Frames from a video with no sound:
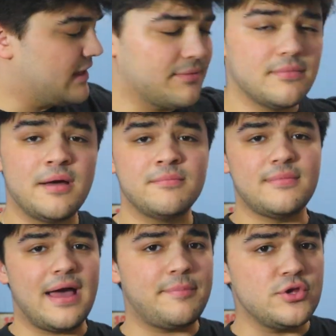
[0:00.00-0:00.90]
I'm,
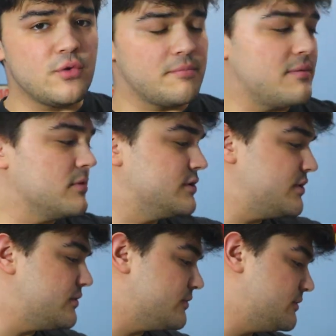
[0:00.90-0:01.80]
I'm happy you remembered,
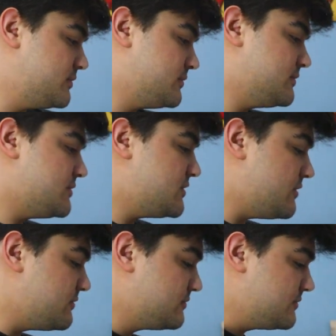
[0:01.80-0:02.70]
too,
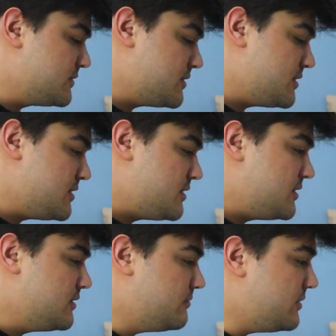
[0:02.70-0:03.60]
so,
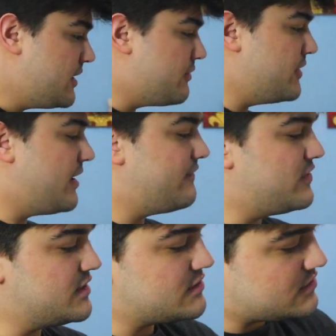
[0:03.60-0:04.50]
but yeah, we
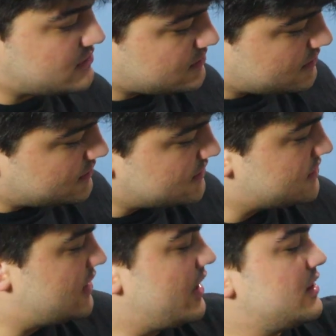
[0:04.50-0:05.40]
have this,
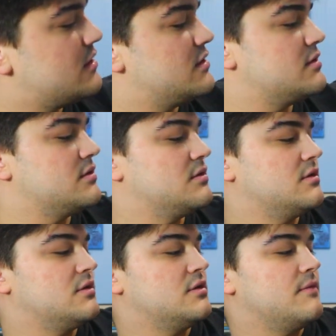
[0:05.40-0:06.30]
this cake,
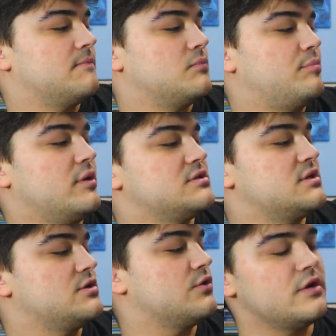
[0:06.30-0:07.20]

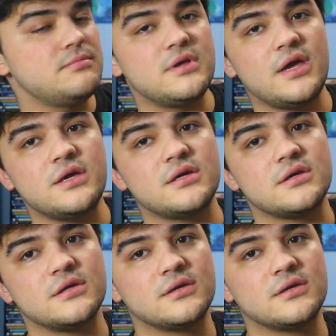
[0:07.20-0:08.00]
Boston cream cake.